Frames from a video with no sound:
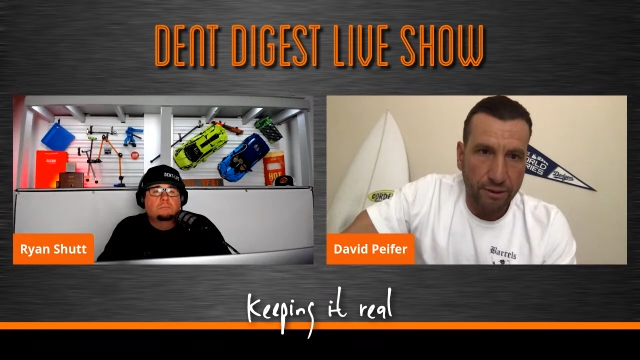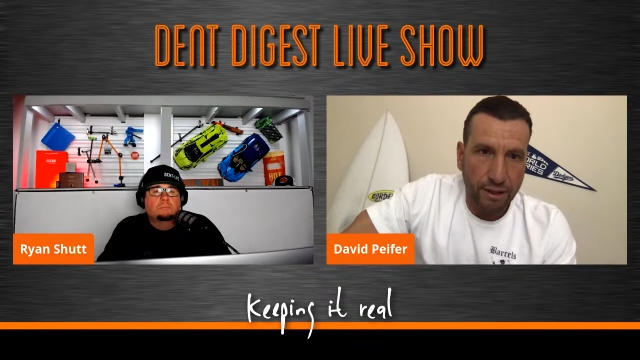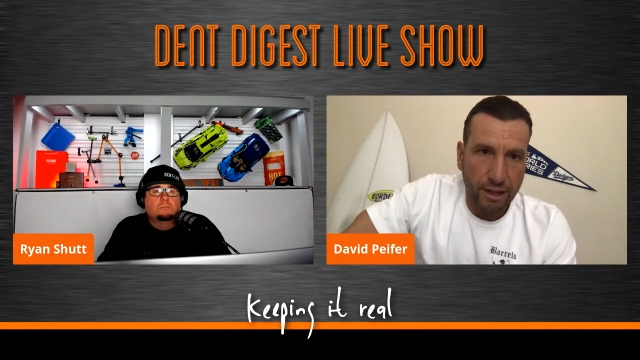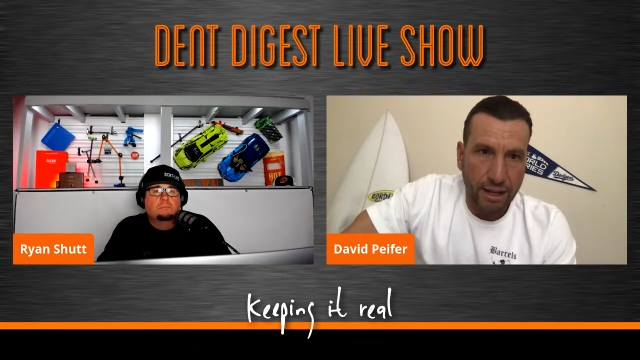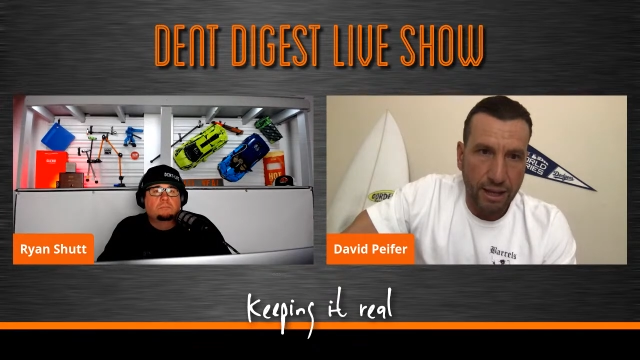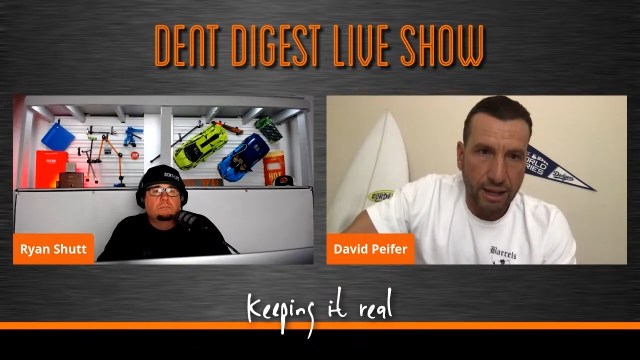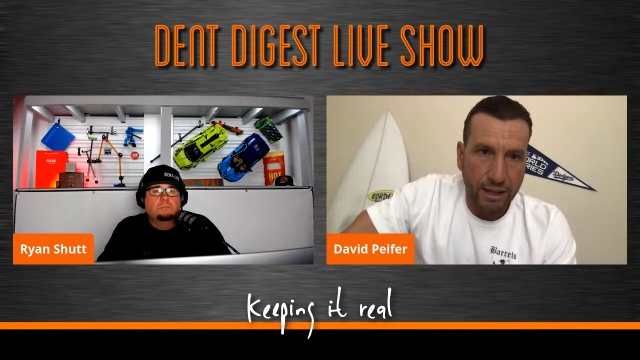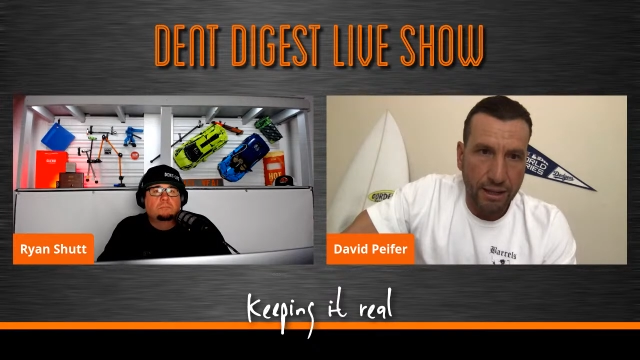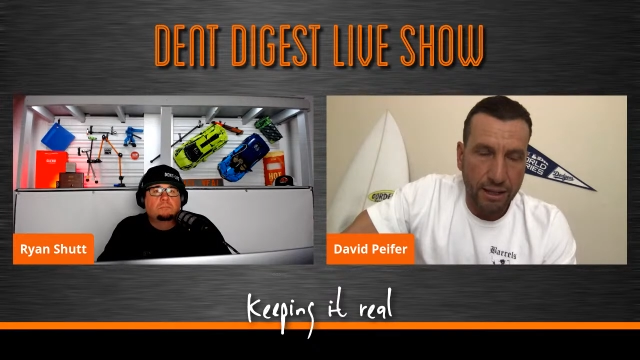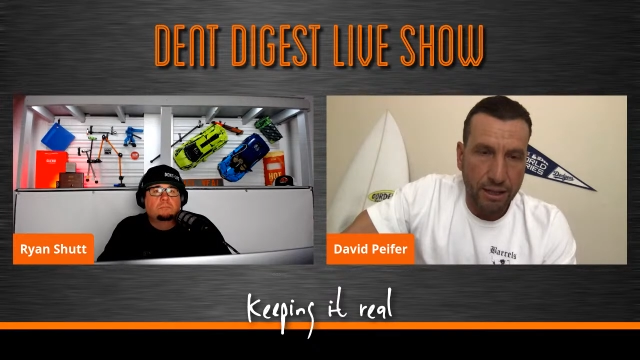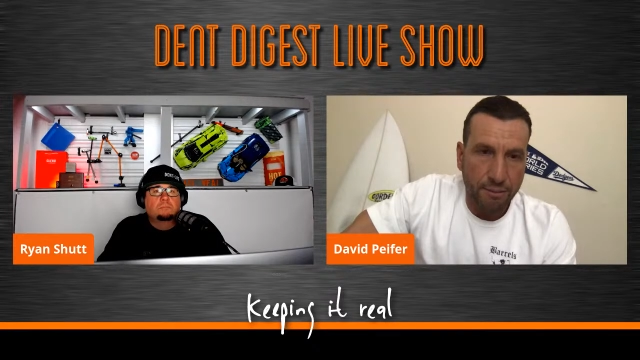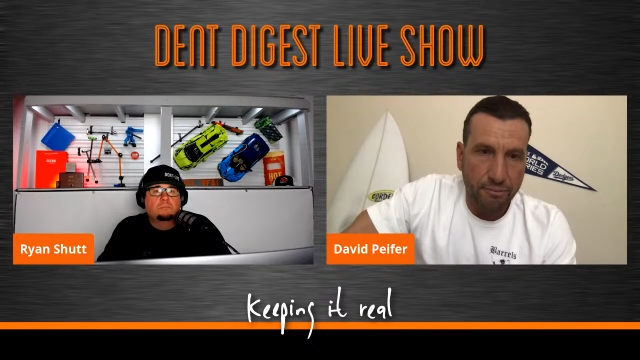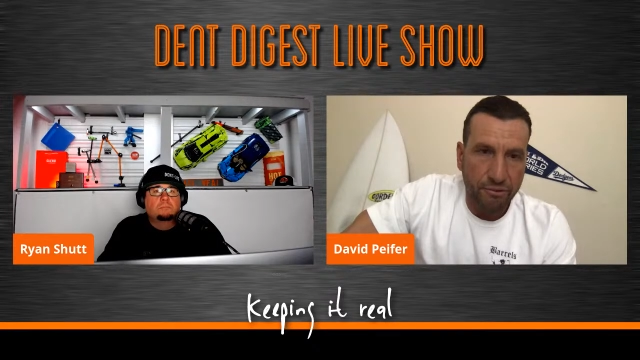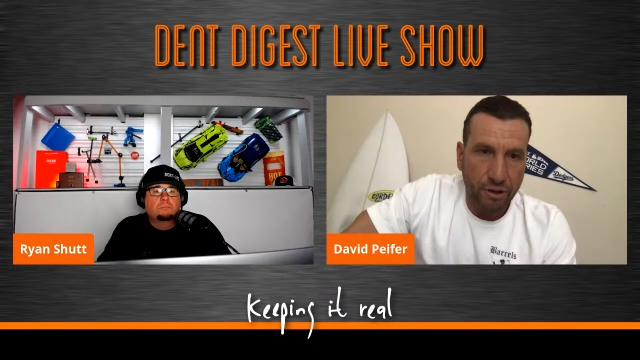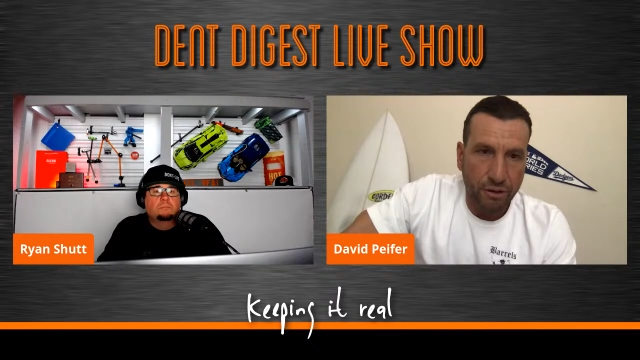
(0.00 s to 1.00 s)
and he
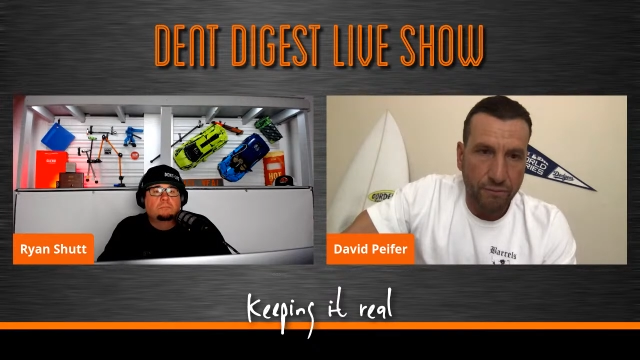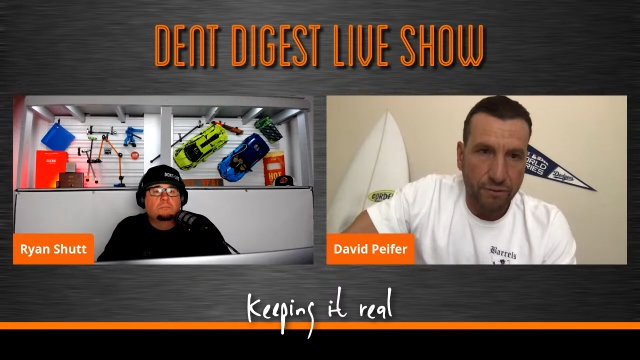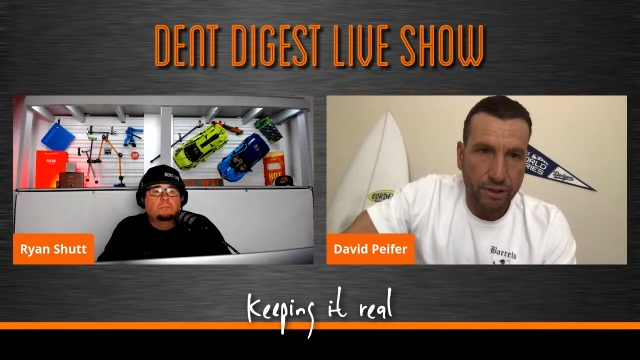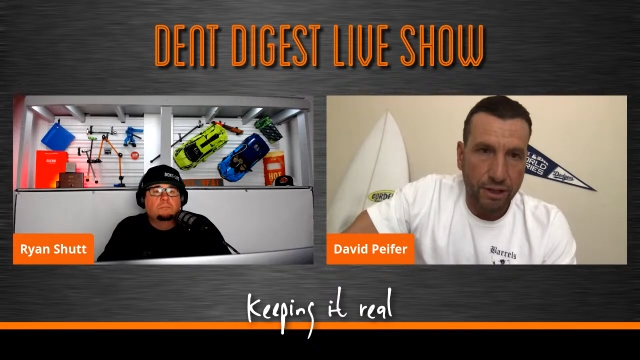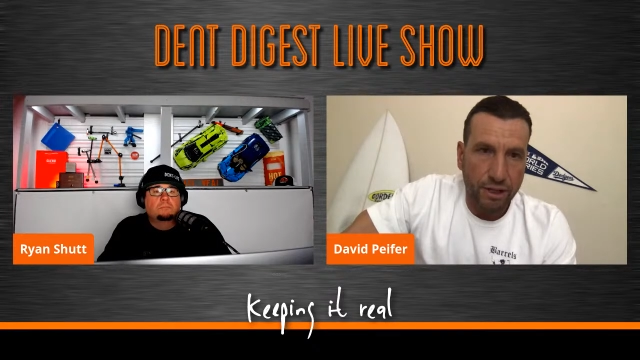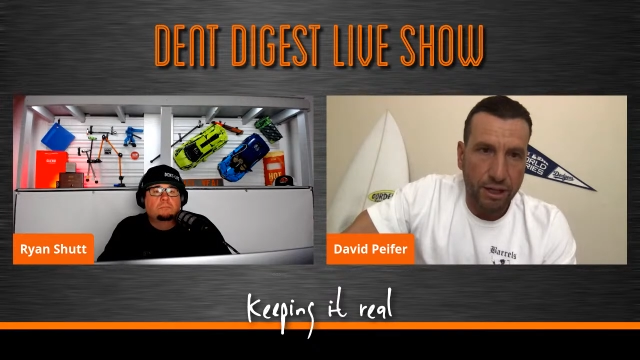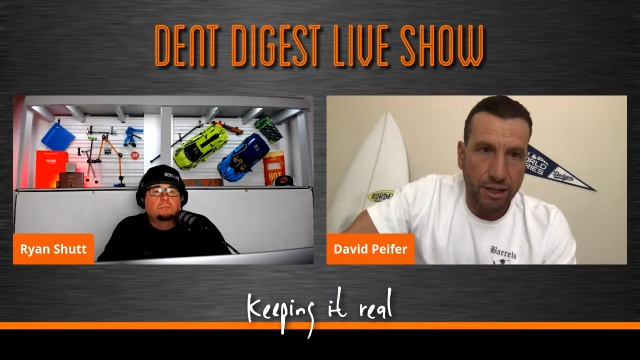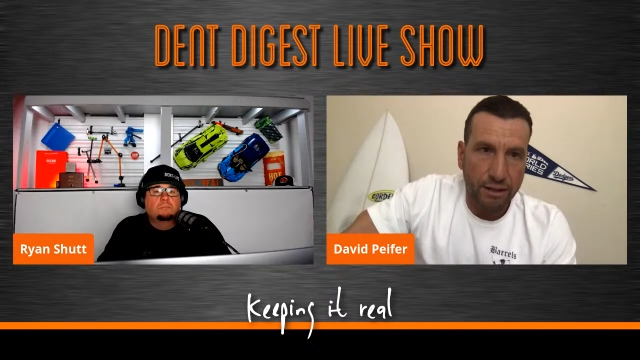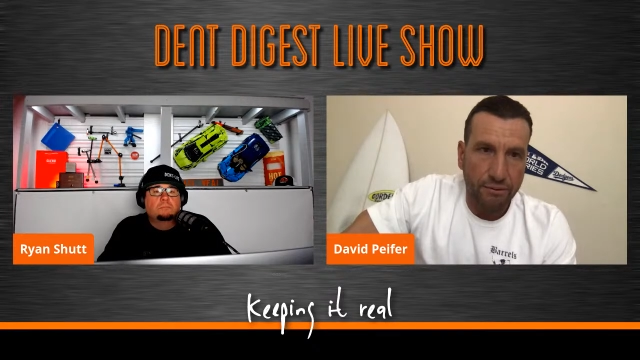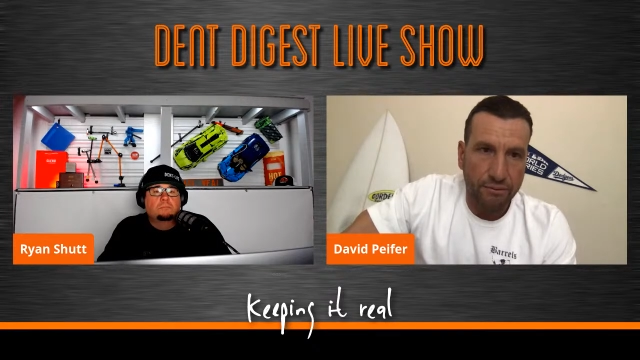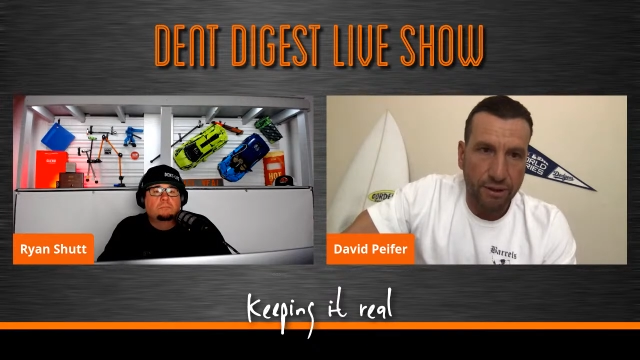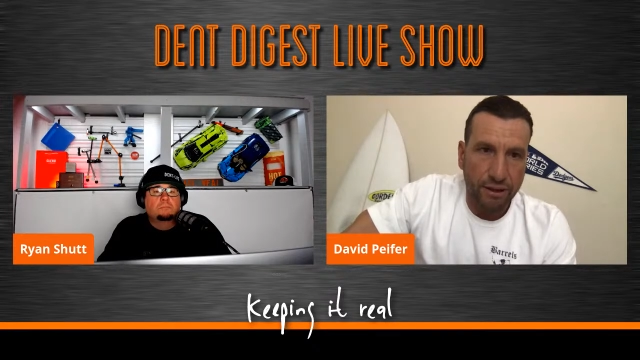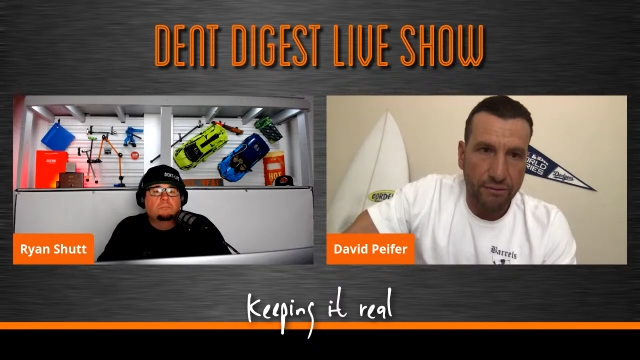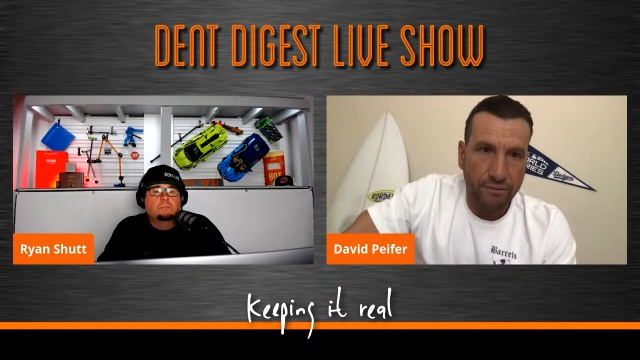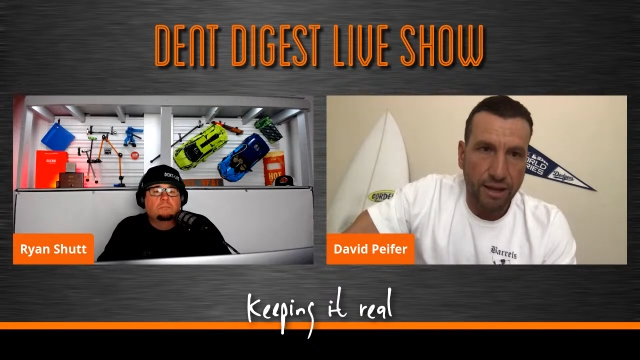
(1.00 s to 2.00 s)
comes over and
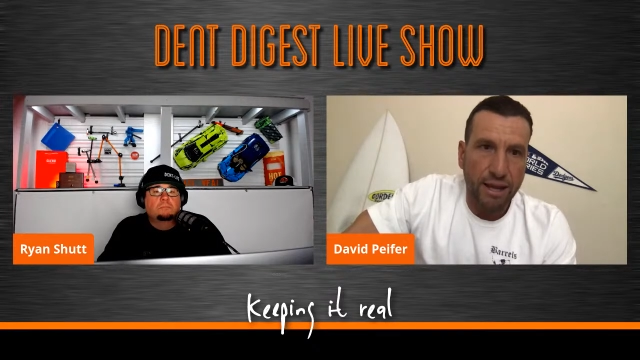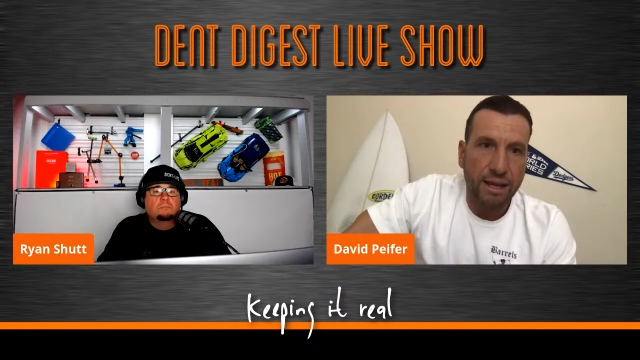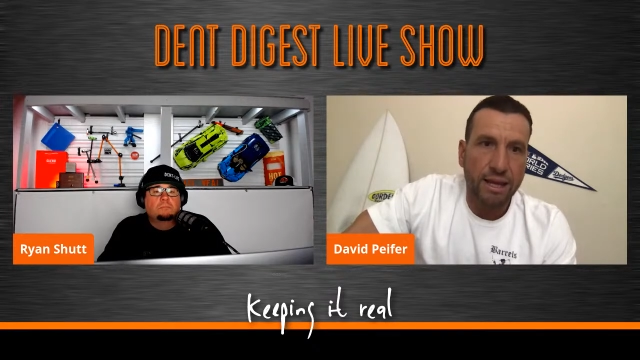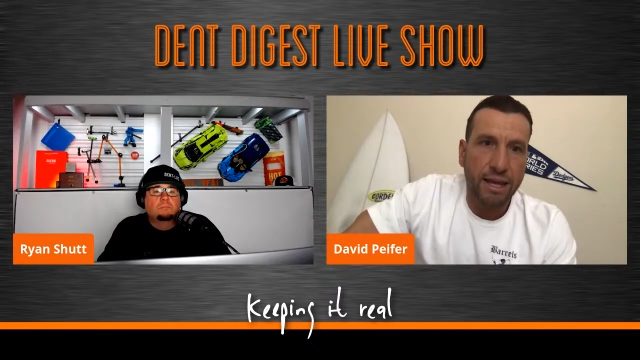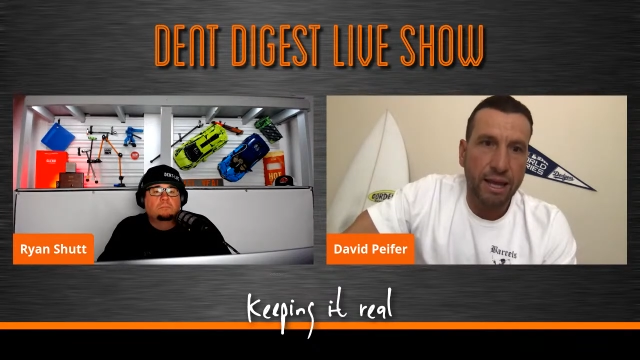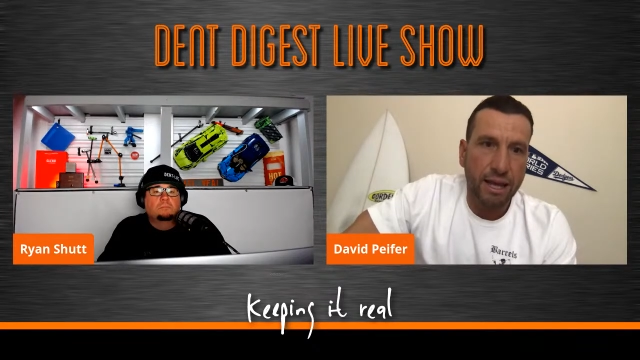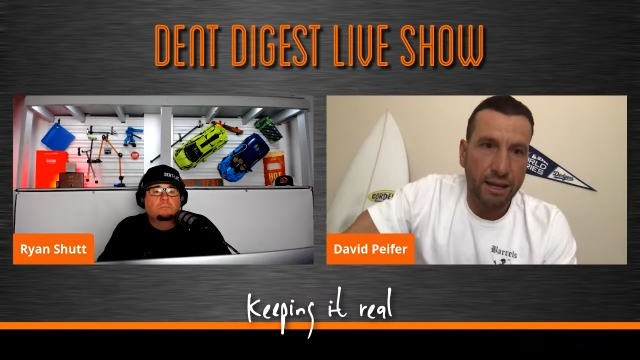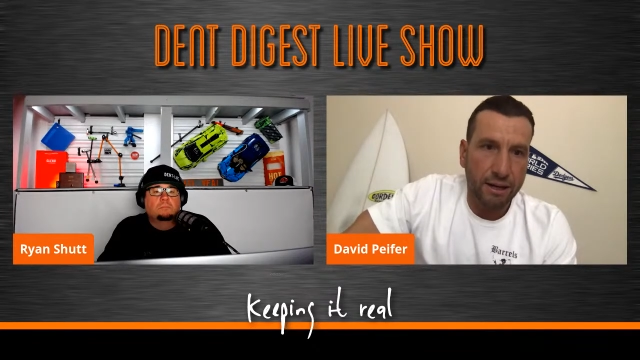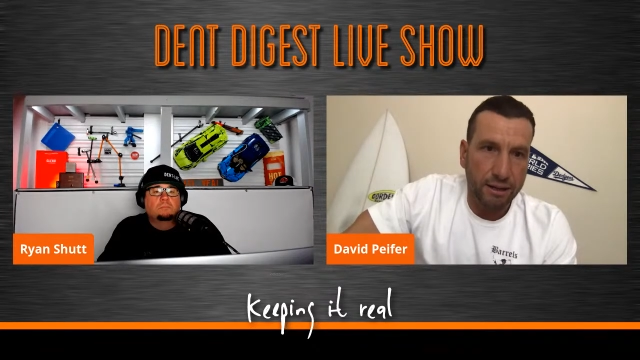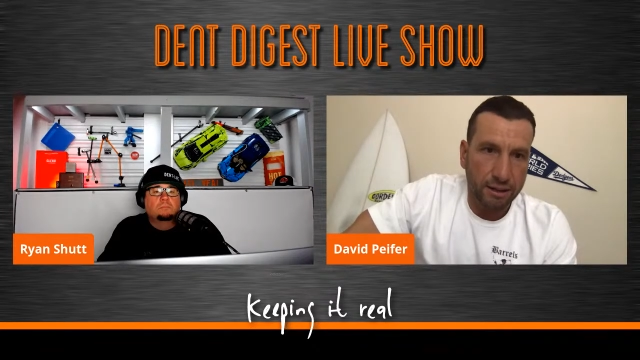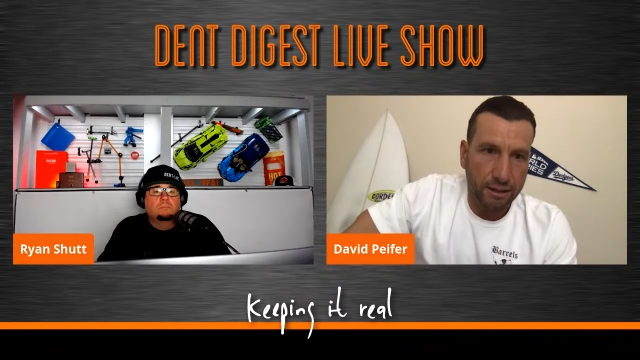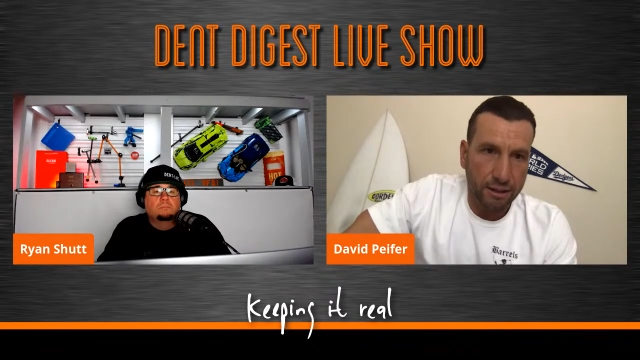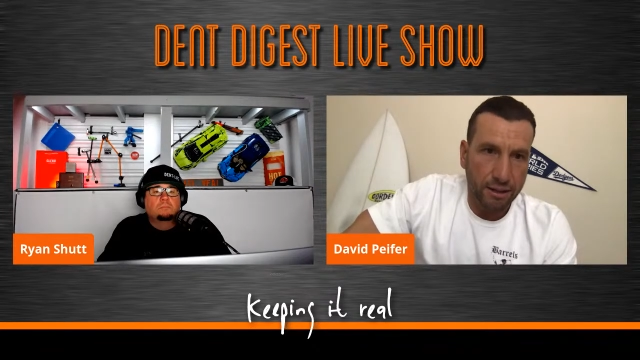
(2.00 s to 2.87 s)
says, "Hey, kid,